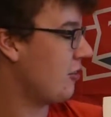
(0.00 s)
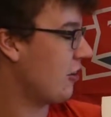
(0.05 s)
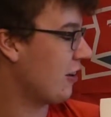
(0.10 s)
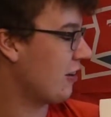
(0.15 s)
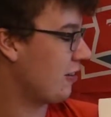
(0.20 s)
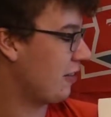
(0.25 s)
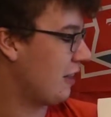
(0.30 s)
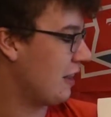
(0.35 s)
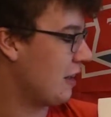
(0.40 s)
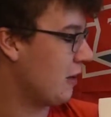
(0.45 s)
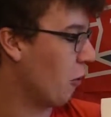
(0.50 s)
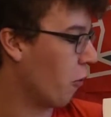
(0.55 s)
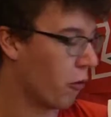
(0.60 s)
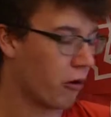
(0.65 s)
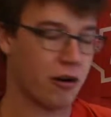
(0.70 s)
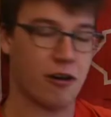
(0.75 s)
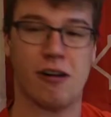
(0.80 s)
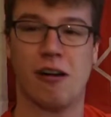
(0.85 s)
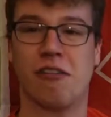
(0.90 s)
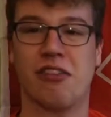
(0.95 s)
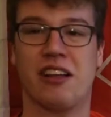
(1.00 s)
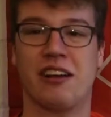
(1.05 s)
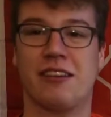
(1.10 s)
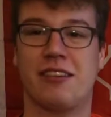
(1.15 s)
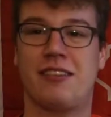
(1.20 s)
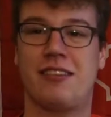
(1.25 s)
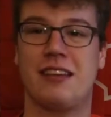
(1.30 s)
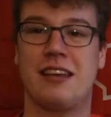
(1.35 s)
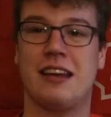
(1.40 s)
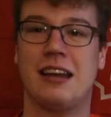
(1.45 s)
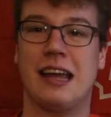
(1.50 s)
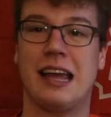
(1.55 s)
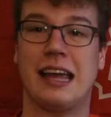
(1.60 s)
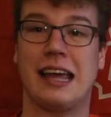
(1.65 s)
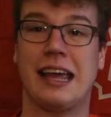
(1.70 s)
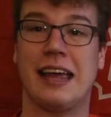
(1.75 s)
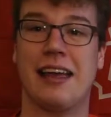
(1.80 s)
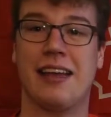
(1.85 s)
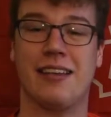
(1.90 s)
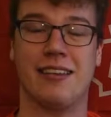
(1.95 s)
just the order of their
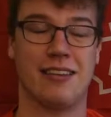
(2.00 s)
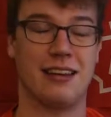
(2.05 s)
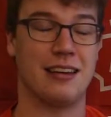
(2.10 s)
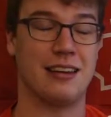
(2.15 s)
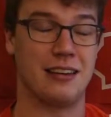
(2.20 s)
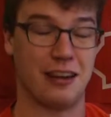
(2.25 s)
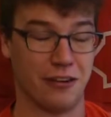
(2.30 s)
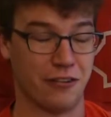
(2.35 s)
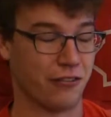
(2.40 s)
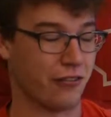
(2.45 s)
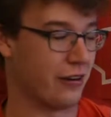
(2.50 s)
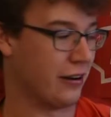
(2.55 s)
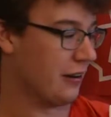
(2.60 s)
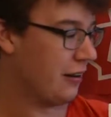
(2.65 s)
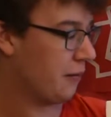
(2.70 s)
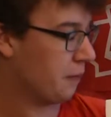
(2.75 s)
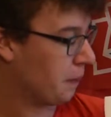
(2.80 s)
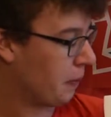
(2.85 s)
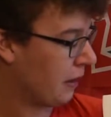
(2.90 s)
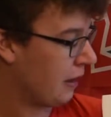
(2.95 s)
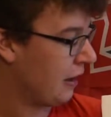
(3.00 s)
seeding is different.